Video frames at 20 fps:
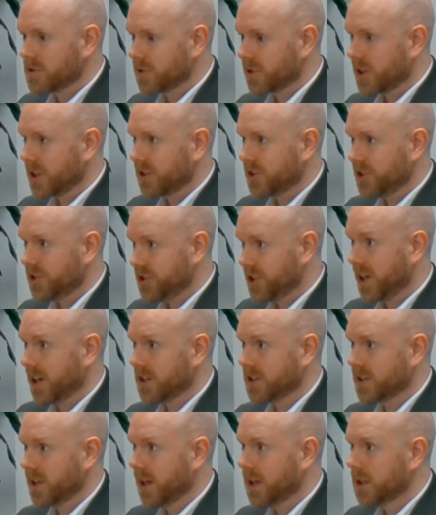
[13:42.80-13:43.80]
looking to
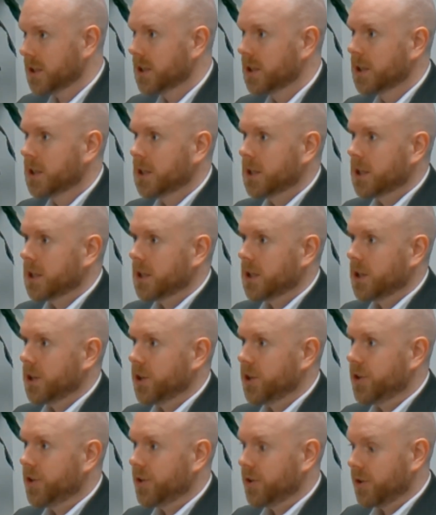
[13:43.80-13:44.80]
change that.
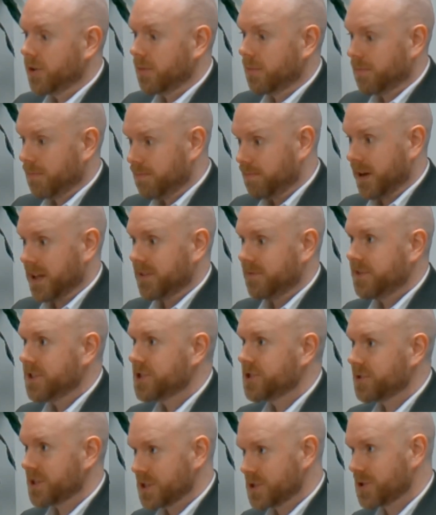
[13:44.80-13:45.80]
The
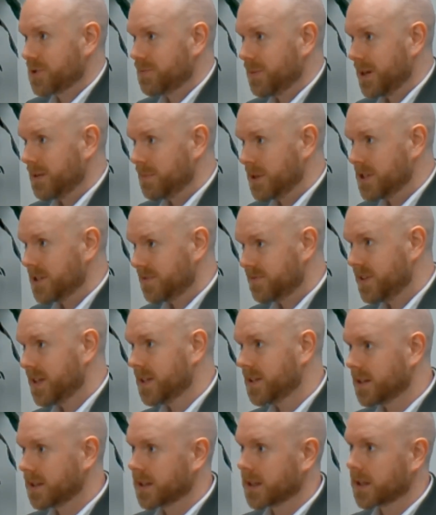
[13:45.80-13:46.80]
beneficiaries who may be defending the